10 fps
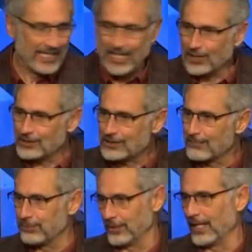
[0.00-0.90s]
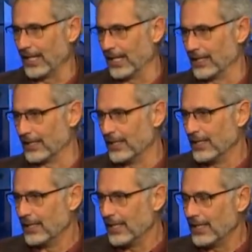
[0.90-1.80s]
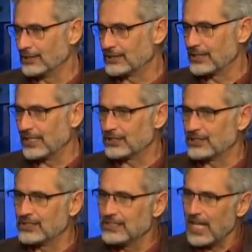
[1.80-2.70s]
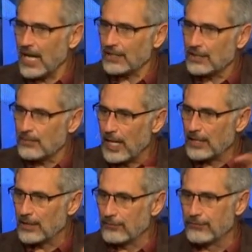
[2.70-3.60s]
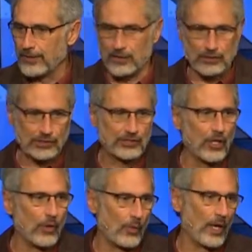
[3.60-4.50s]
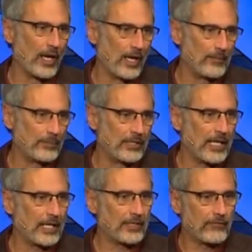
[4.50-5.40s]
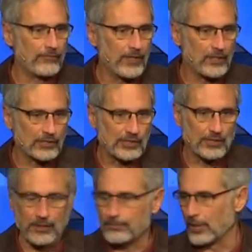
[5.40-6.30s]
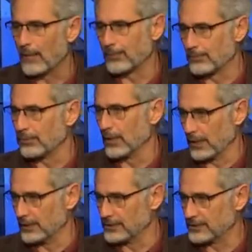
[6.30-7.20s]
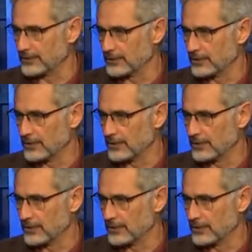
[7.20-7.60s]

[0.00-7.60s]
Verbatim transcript: Here's the plan is, is not to make the fears go away, but to get the fears in their proper place.